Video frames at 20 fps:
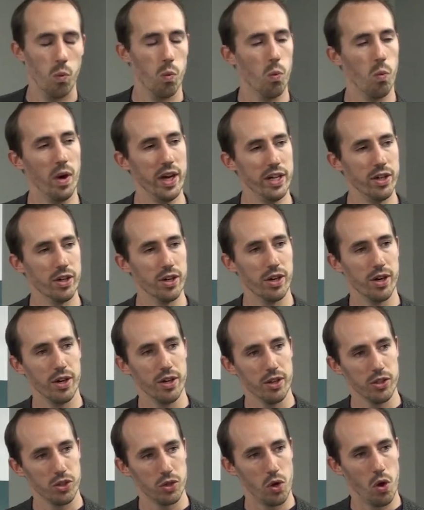when you're
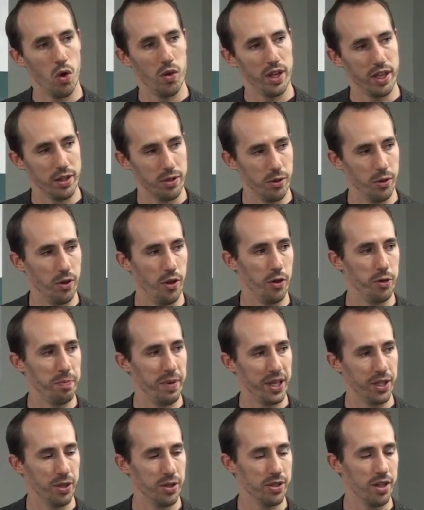scrolling through those
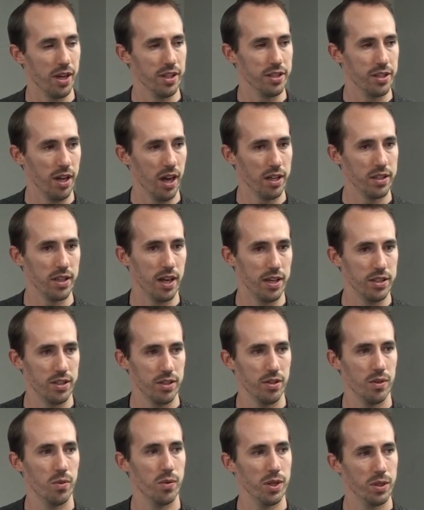pictures on stock sites,
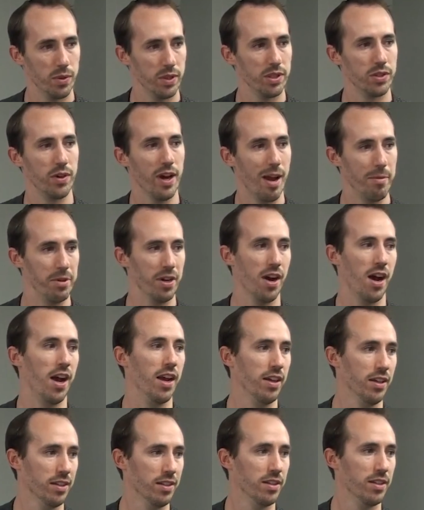which ones grab your eye.
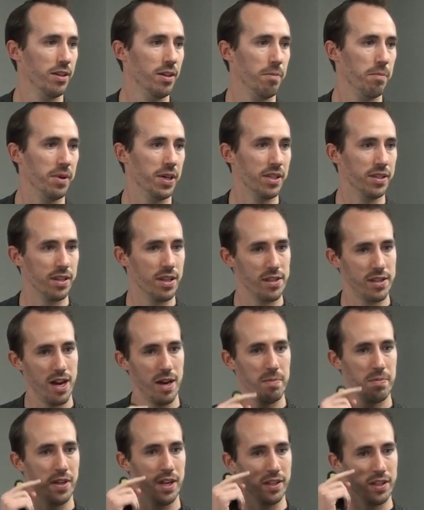Because the same
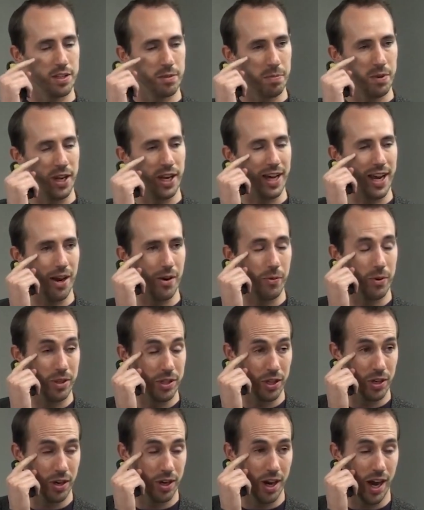thing that's playing out with
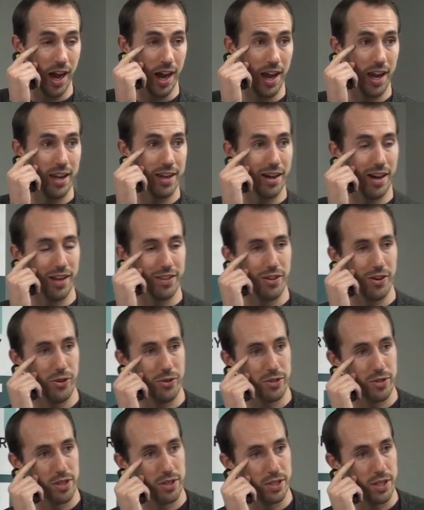your eye on those
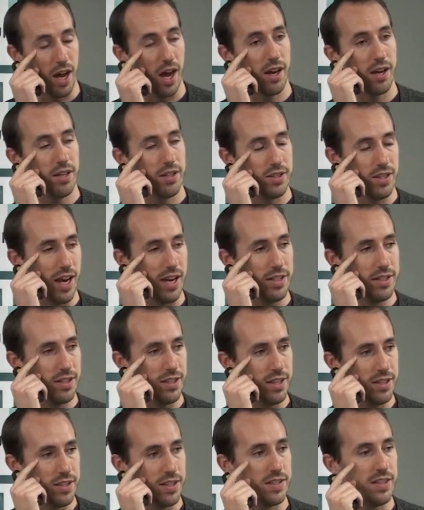stock sites
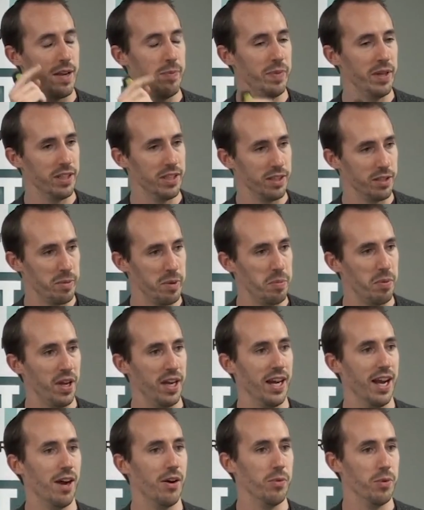is the same thing that's going to be playing
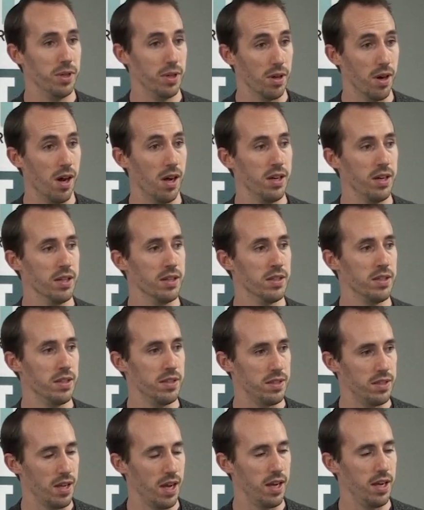out with your audience's
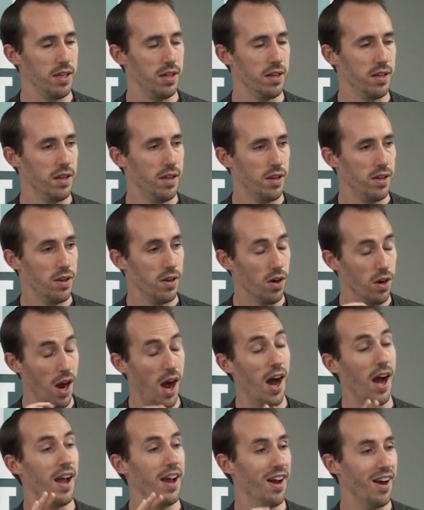site or
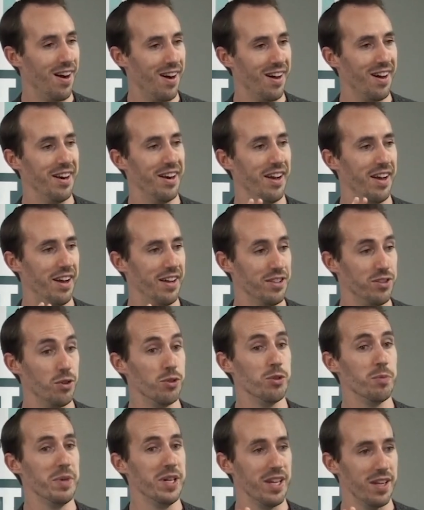eye on social
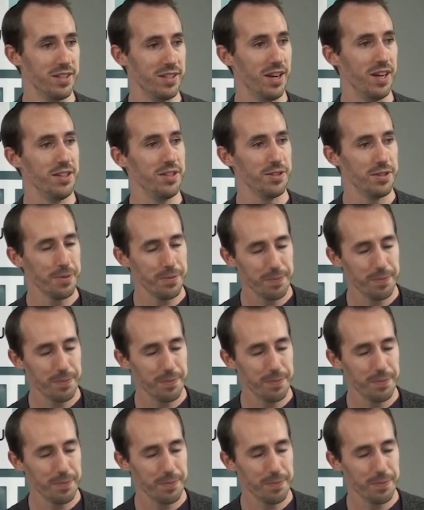media sites.